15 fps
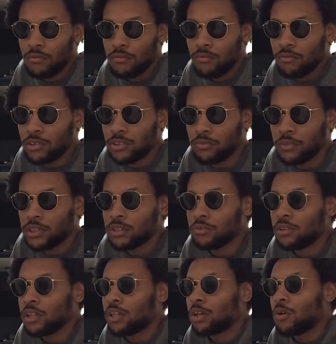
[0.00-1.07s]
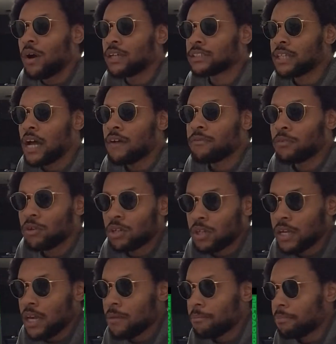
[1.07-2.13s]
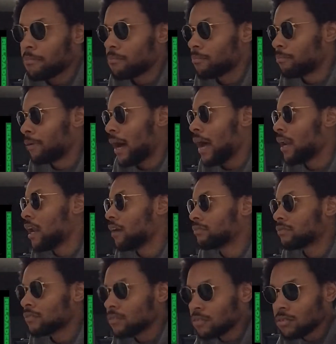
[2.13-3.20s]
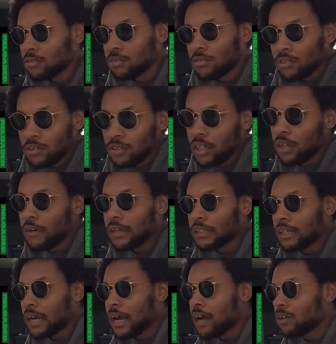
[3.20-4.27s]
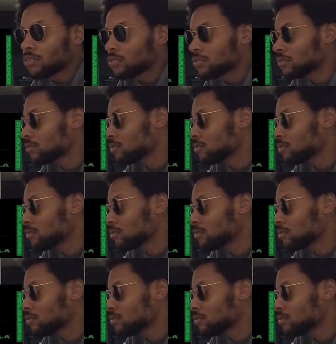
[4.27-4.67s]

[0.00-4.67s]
what's the reason you need to go outside for? You can't buy nothing. Stay your ass in the house.